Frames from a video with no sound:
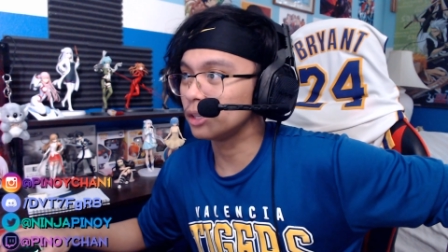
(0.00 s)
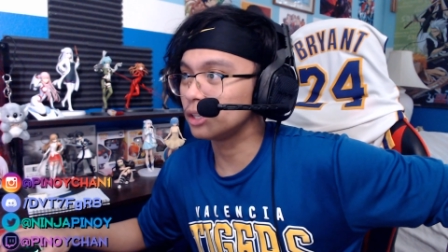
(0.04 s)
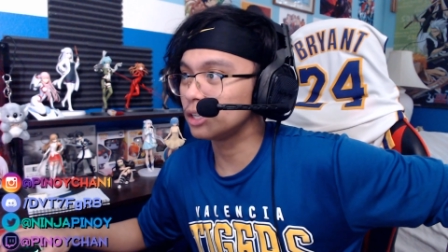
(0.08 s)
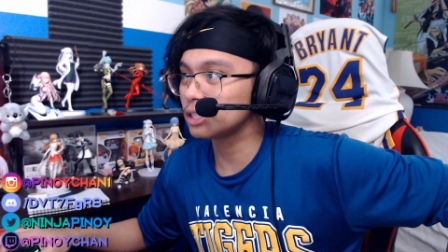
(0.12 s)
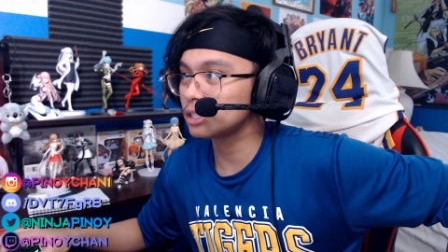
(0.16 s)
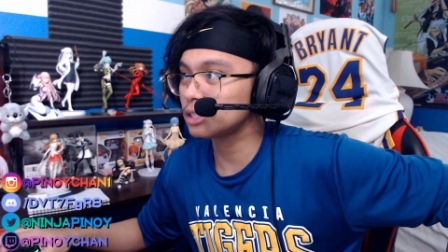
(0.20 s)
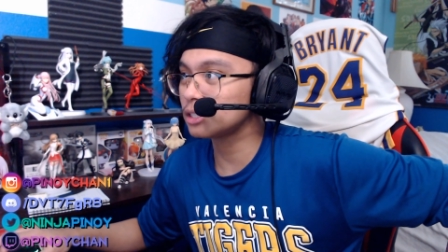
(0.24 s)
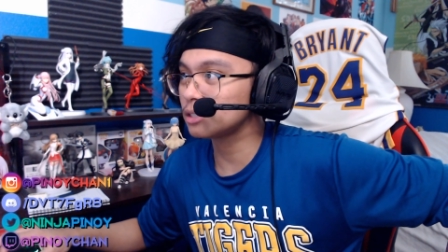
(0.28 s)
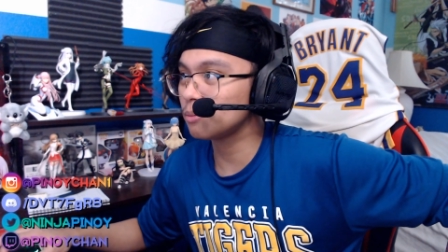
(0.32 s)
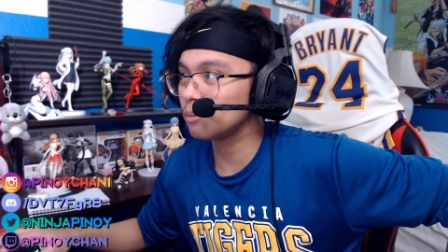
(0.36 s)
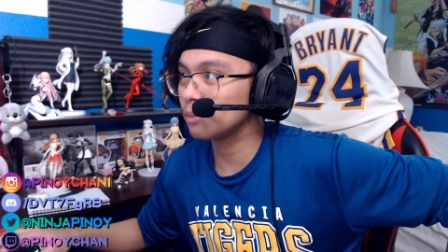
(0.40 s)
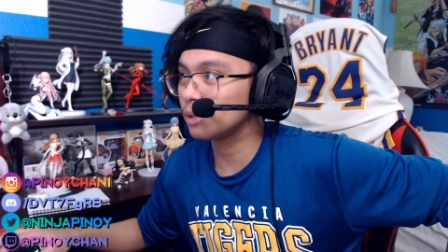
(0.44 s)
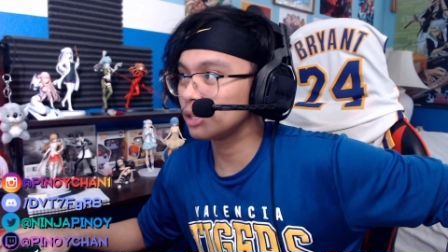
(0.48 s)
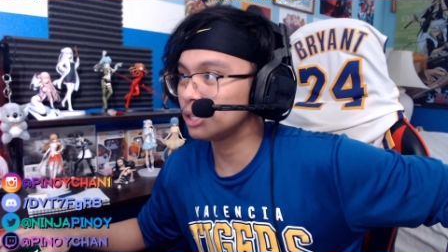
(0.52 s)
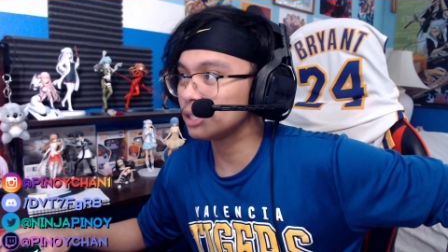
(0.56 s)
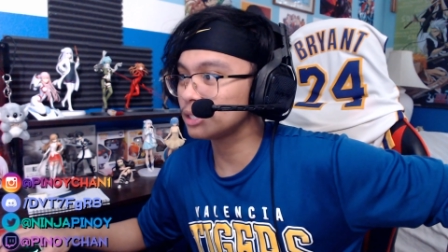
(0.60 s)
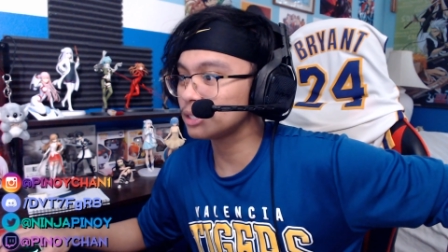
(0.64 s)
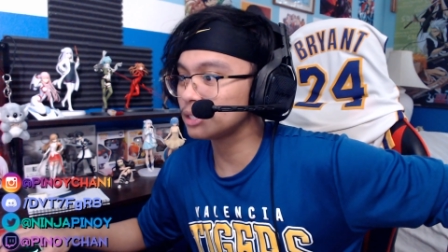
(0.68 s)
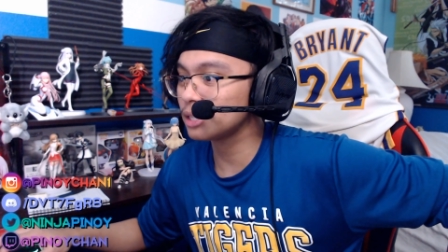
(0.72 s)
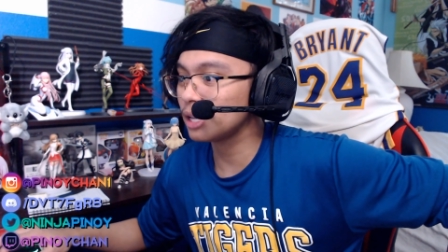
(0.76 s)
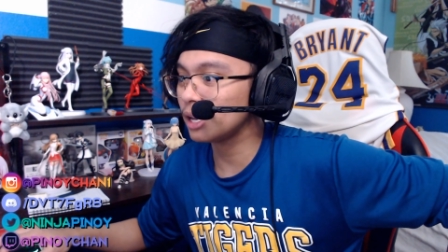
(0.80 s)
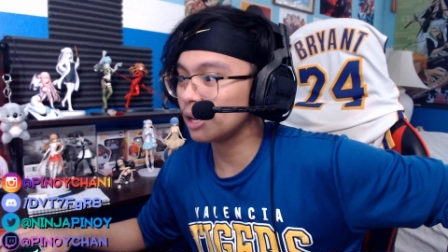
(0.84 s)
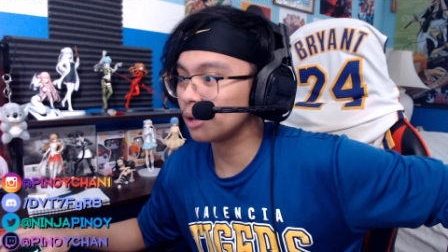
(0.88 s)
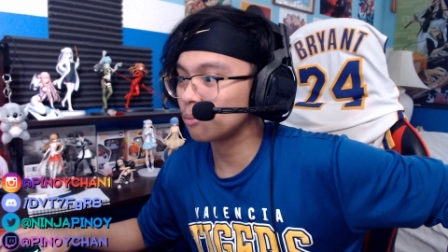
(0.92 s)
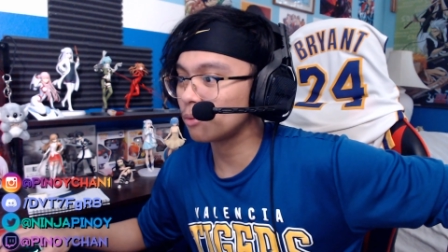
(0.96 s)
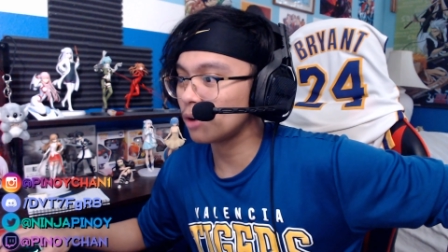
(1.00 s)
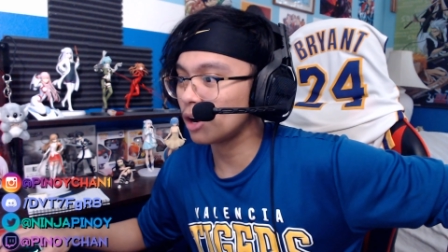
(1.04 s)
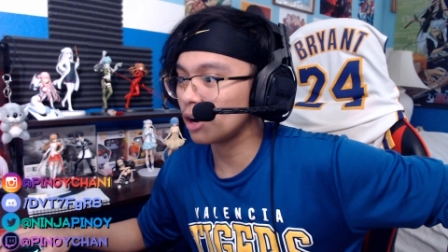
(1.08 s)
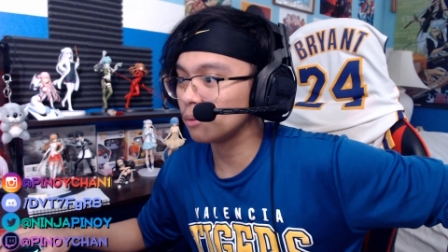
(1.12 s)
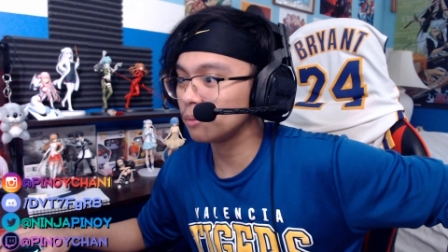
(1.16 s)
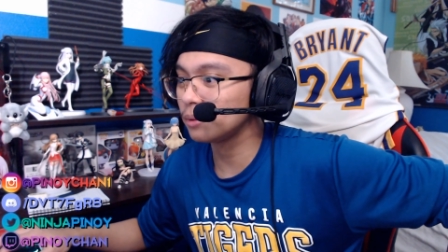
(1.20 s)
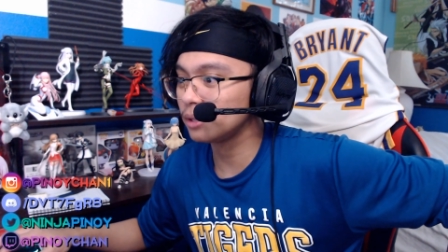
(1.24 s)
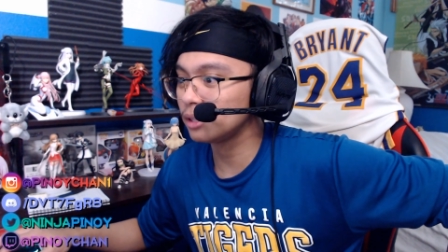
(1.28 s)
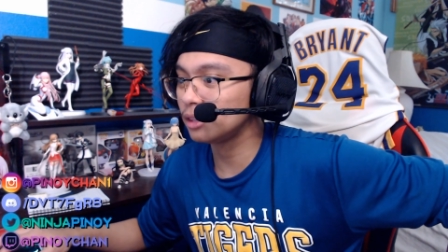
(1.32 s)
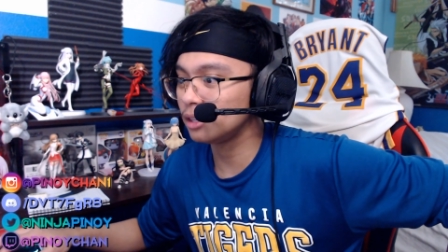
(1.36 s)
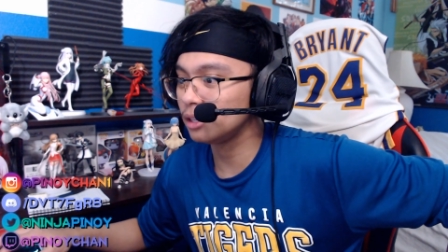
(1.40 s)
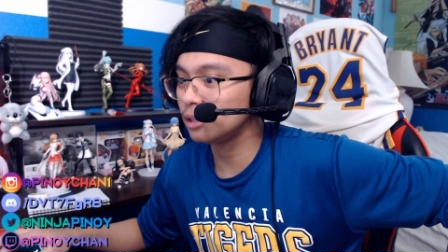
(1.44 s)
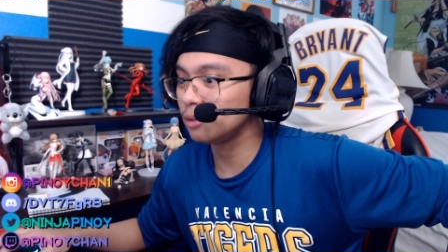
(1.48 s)
This is like
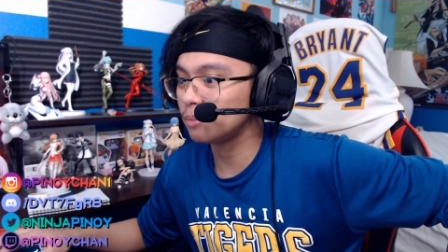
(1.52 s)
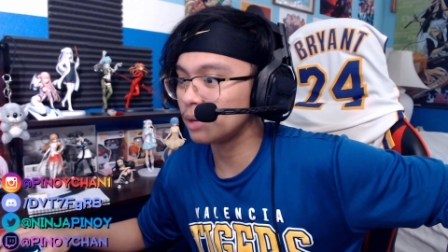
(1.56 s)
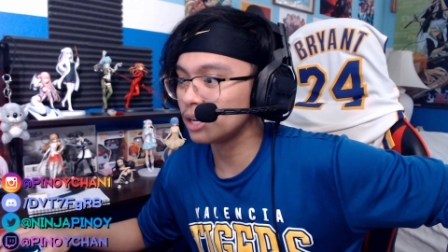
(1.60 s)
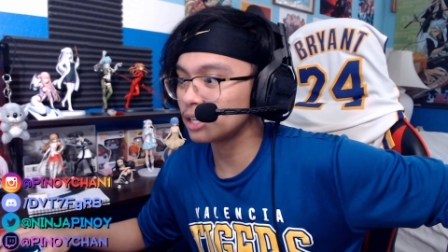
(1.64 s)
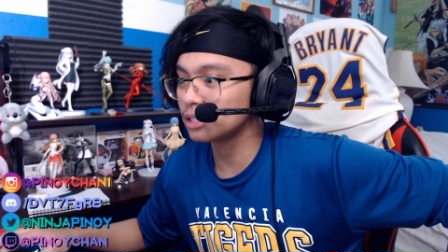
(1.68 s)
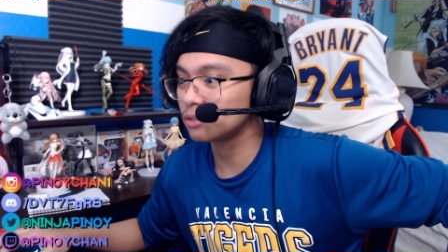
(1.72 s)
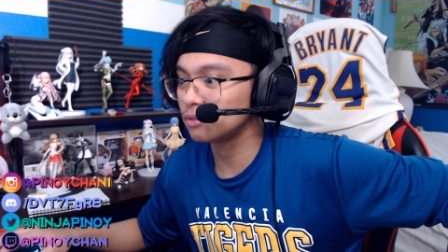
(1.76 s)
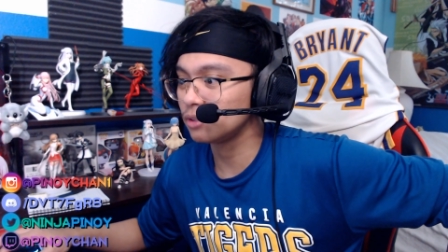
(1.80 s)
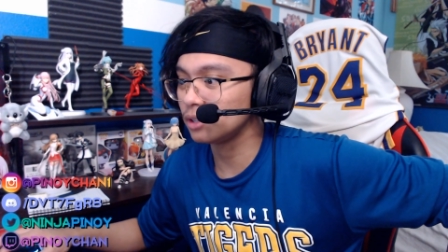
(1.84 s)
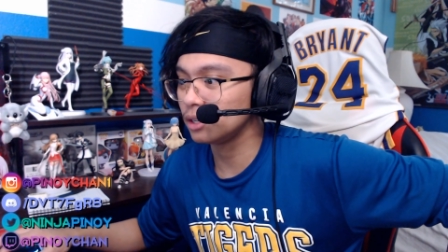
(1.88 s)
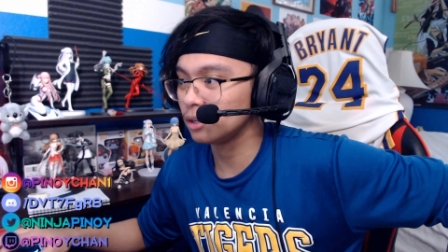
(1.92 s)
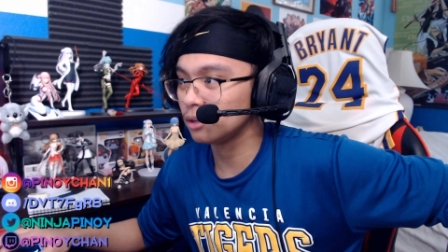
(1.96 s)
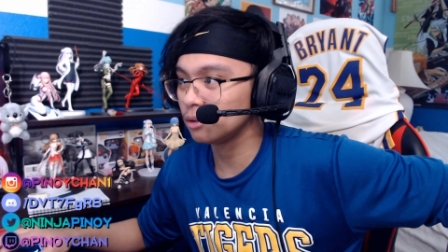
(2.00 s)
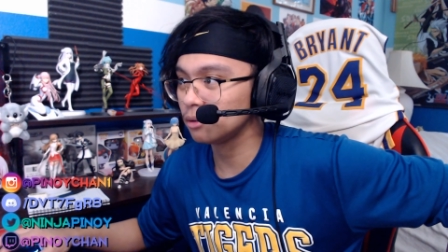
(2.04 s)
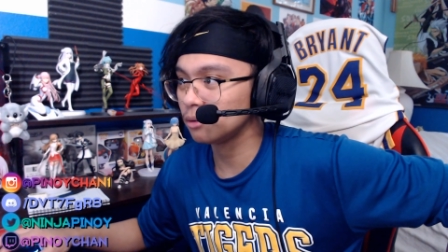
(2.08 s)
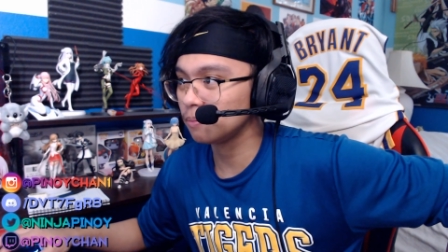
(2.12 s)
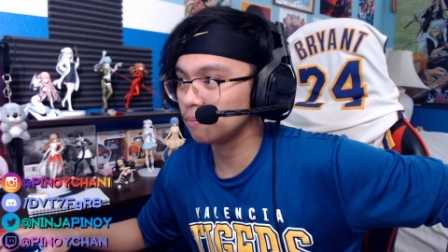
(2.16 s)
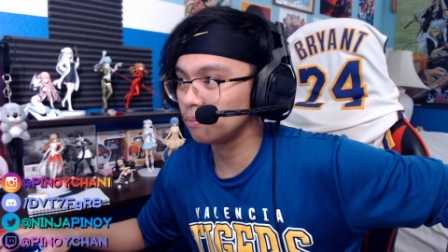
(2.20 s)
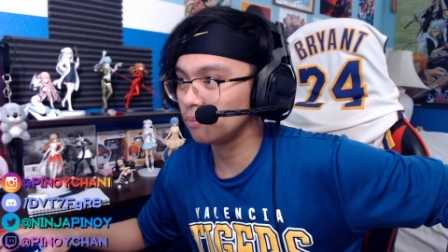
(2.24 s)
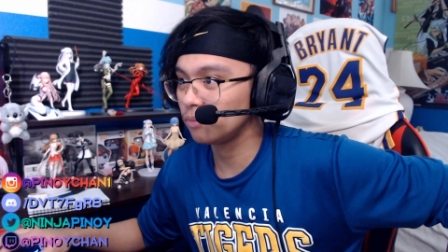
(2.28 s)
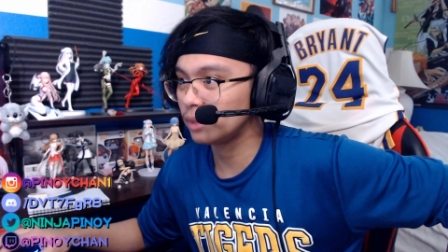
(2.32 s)
probably the best video